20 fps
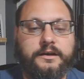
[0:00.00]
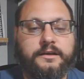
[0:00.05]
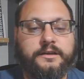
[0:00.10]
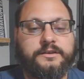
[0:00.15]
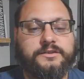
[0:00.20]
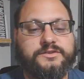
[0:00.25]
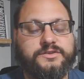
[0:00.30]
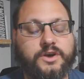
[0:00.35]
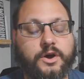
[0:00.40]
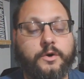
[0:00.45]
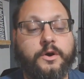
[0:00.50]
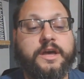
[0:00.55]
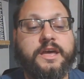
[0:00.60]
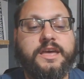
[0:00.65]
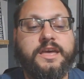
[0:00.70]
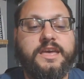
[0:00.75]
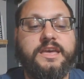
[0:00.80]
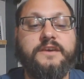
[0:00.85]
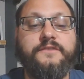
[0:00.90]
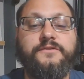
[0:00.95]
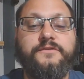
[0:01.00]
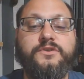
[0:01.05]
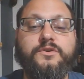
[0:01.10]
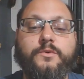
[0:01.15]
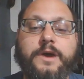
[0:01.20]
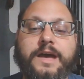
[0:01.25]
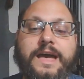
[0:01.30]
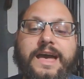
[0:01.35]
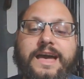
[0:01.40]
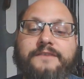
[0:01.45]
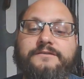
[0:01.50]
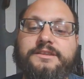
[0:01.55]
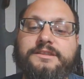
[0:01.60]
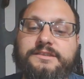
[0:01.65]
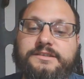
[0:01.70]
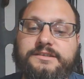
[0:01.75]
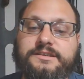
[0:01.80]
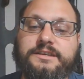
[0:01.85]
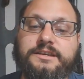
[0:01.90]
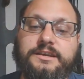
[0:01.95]
So, if you haven't
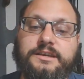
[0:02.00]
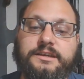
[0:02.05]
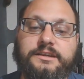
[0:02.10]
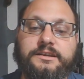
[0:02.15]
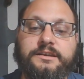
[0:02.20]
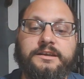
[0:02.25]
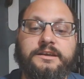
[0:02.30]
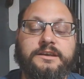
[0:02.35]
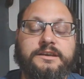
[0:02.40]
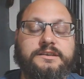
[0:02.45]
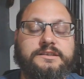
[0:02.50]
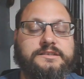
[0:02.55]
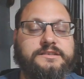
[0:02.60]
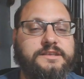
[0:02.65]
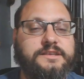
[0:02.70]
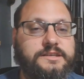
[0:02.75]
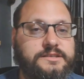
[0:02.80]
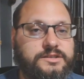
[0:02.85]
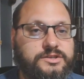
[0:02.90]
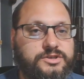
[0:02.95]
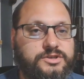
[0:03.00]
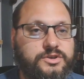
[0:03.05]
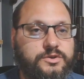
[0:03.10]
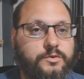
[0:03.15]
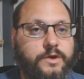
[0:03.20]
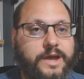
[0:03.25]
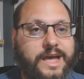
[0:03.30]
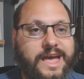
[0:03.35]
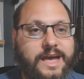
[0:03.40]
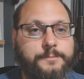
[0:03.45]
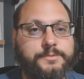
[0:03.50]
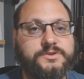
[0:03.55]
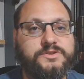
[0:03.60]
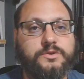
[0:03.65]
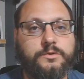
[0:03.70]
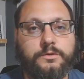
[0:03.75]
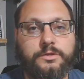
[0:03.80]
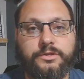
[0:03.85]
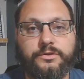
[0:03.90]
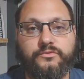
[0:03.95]
seen Season 2,
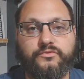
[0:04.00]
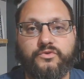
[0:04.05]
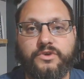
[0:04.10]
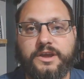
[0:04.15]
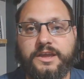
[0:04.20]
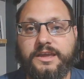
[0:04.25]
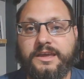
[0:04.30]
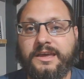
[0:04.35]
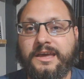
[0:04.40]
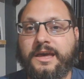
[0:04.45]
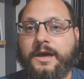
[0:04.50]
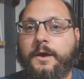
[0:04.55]
Episode 3,